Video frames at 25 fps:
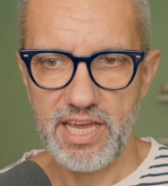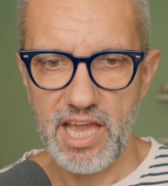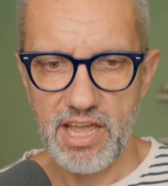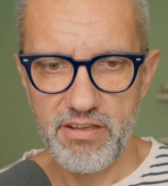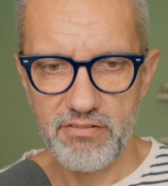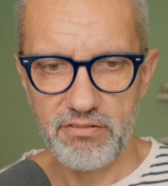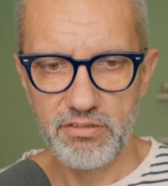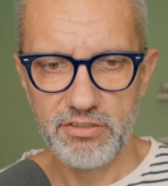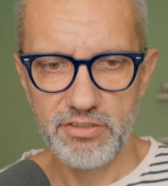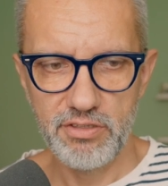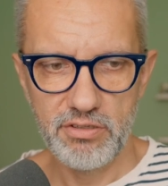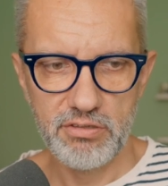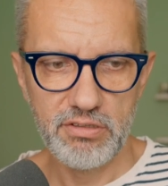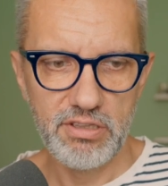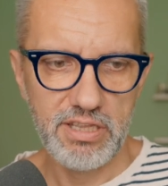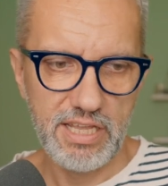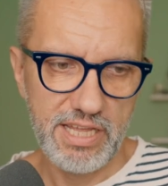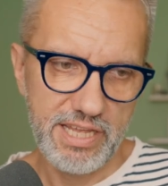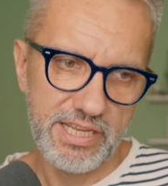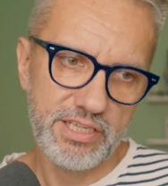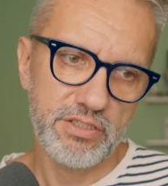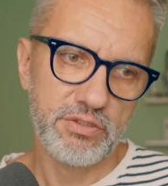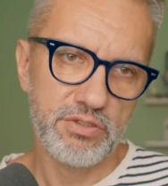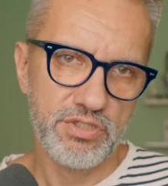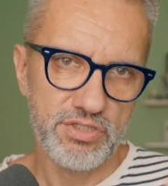I would not
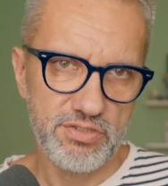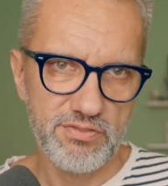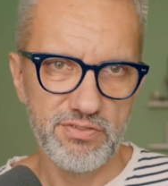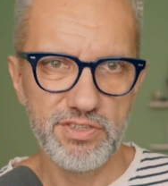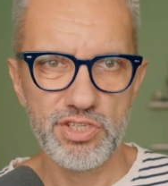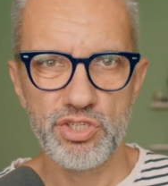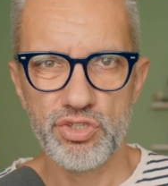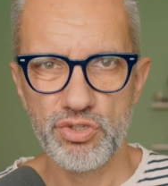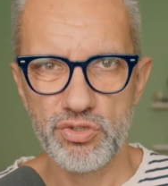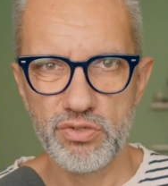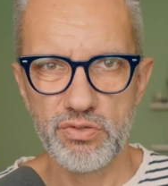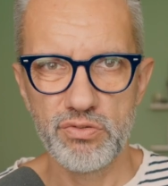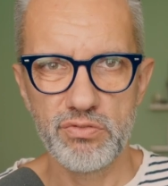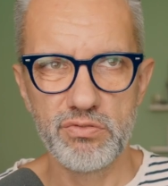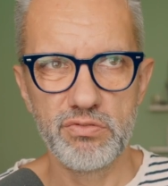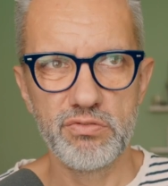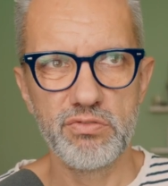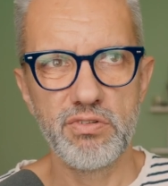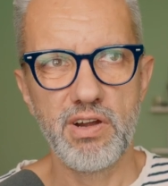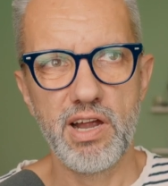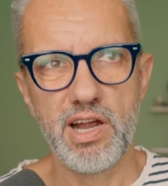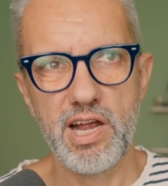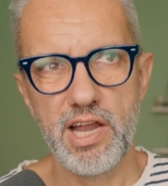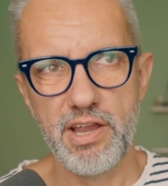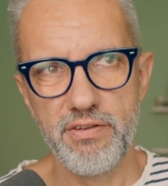like to switch
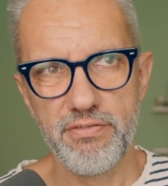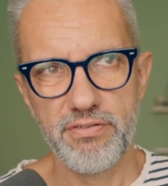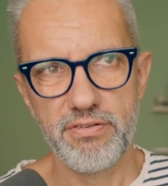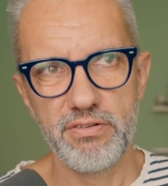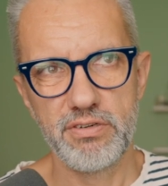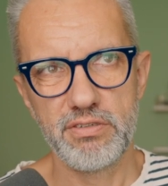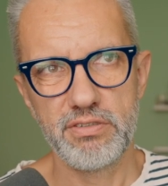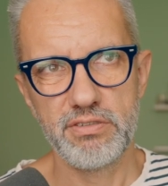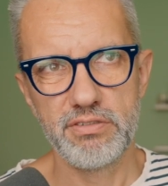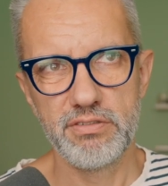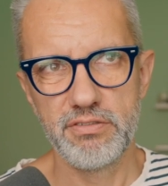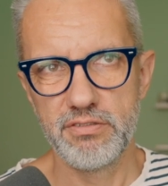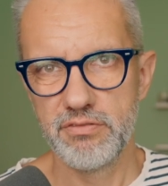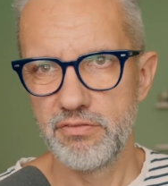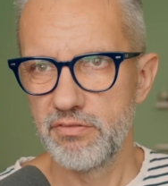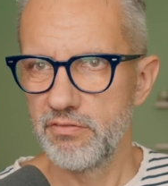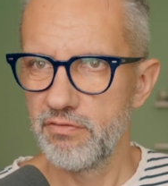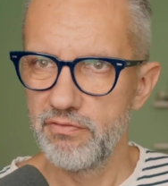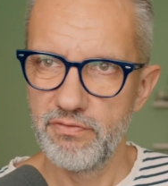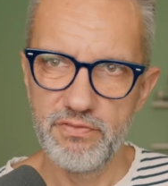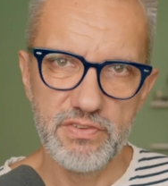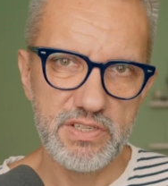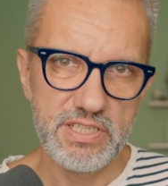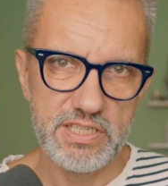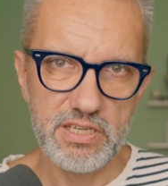to
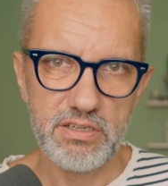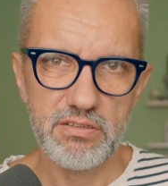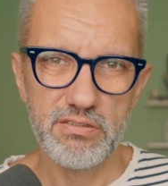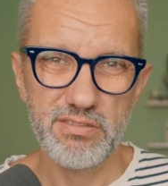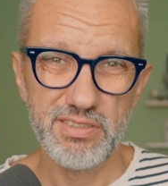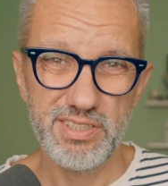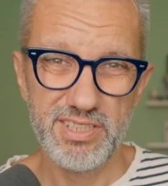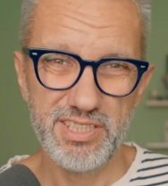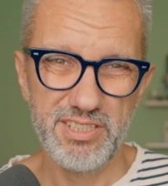iPhone without